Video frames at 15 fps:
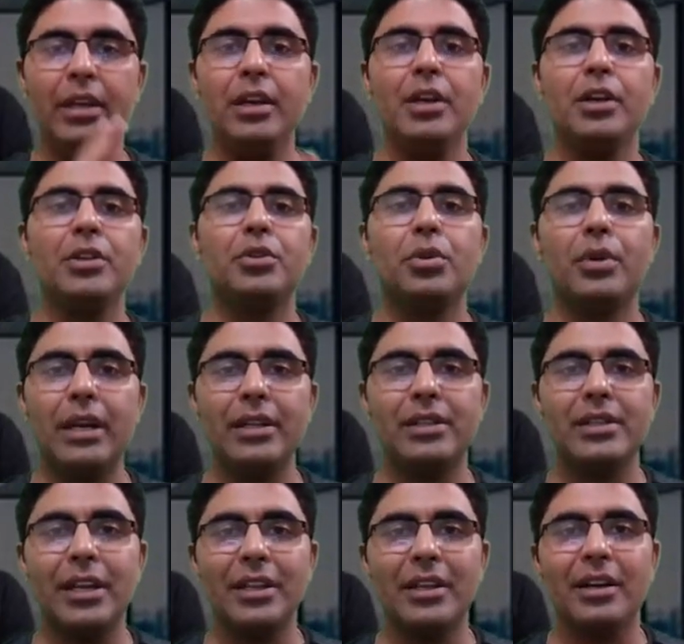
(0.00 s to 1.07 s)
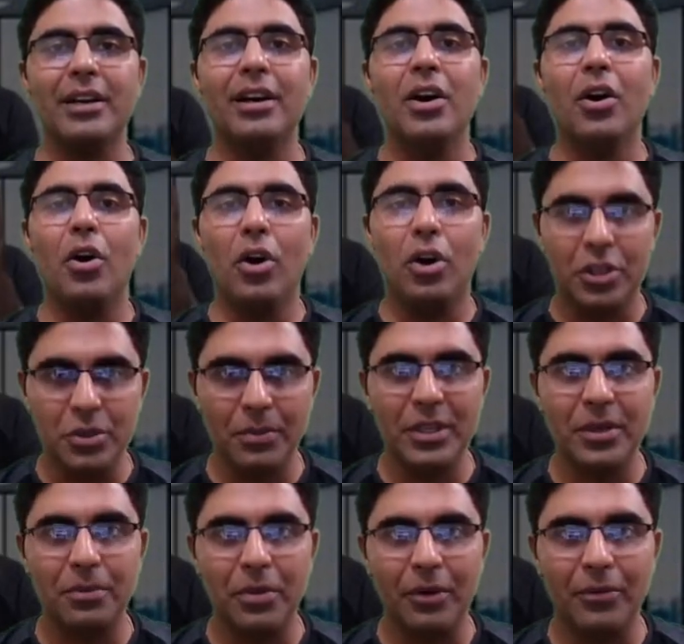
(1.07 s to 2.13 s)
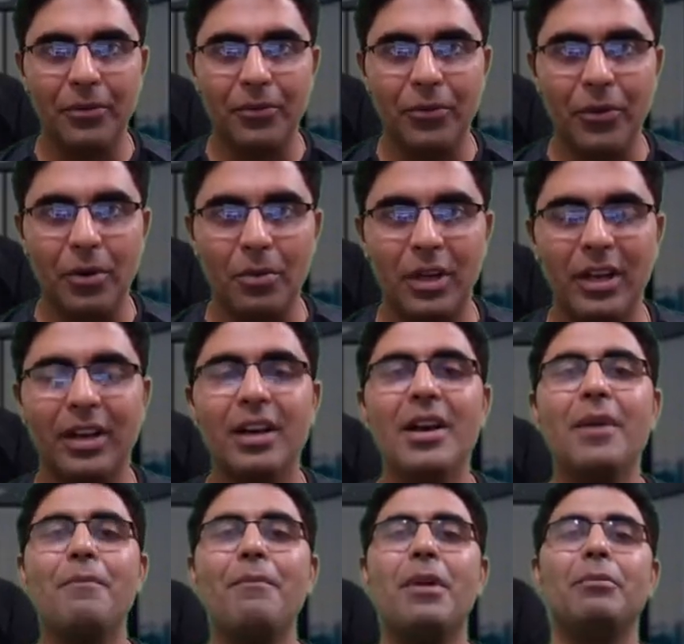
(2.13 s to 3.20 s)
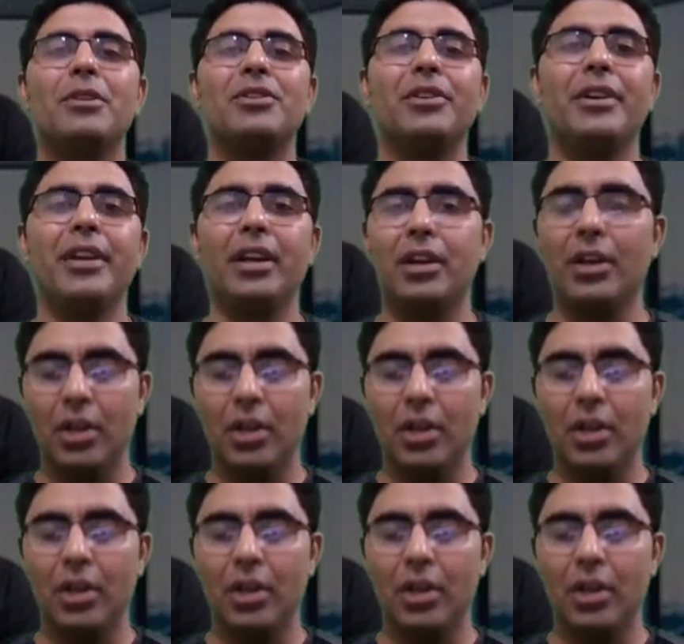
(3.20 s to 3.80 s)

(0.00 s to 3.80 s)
to get inside the automated profit formula membership area.